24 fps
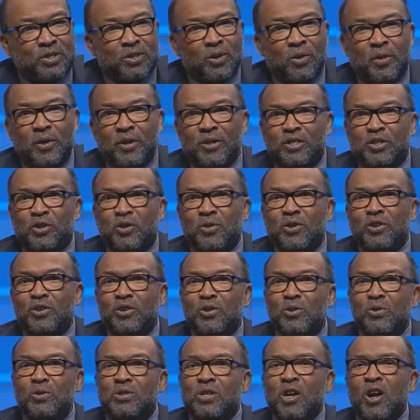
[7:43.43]
So there's good
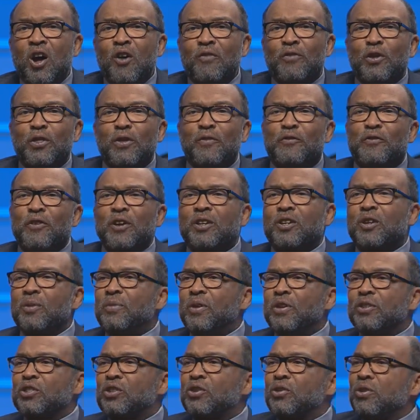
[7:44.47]
news for the victim,
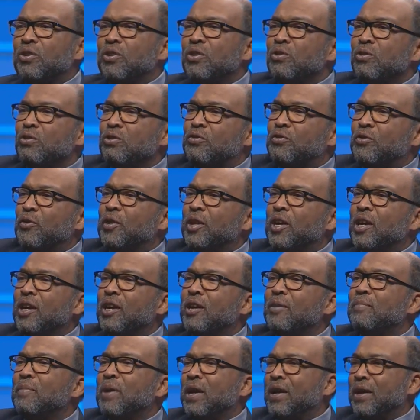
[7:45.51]
there's good news for the
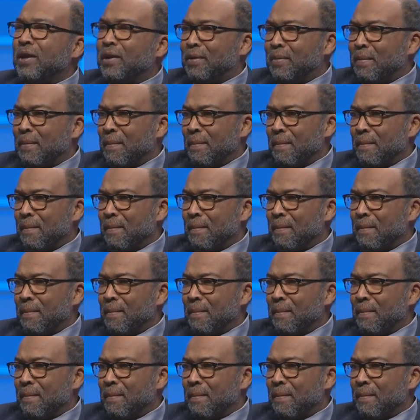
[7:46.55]
inmate.